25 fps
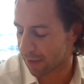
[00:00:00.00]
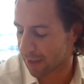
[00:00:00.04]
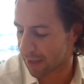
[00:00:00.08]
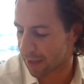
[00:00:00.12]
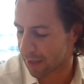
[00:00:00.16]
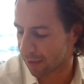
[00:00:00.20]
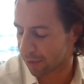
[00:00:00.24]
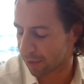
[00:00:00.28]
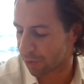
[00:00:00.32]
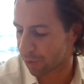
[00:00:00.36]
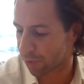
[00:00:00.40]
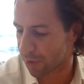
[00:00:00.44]

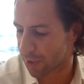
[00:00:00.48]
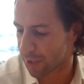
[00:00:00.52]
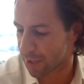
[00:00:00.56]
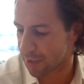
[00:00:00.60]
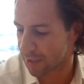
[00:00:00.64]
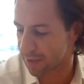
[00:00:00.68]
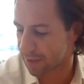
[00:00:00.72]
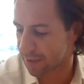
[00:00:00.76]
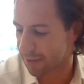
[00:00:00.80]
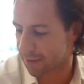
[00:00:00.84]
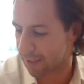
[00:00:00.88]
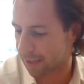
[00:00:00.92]

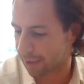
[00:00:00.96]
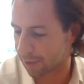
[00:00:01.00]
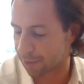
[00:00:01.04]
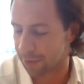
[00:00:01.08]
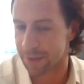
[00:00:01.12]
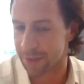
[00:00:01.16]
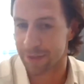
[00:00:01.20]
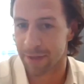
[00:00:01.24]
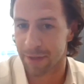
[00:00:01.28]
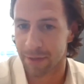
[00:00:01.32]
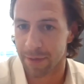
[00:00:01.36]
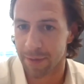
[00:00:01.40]
increase
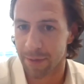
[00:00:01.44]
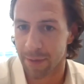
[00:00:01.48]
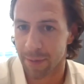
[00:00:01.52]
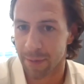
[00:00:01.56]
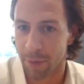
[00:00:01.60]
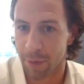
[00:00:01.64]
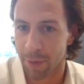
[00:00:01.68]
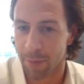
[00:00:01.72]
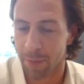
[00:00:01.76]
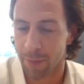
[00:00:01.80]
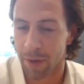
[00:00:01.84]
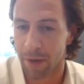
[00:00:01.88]
their
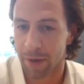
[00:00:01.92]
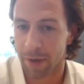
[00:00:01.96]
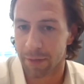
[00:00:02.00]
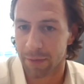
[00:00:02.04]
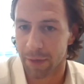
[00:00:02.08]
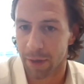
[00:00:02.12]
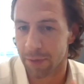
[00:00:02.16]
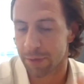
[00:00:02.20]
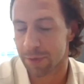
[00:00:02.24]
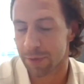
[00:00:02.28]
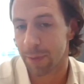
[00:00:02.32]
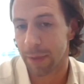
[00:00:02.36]
bottom line.
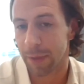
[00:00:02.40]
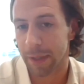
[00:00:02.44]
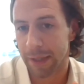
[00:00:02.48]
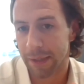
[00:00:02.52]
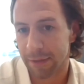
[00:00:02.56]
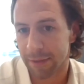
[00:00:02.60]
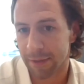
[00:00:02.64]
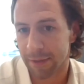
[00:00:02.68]
Ultimately,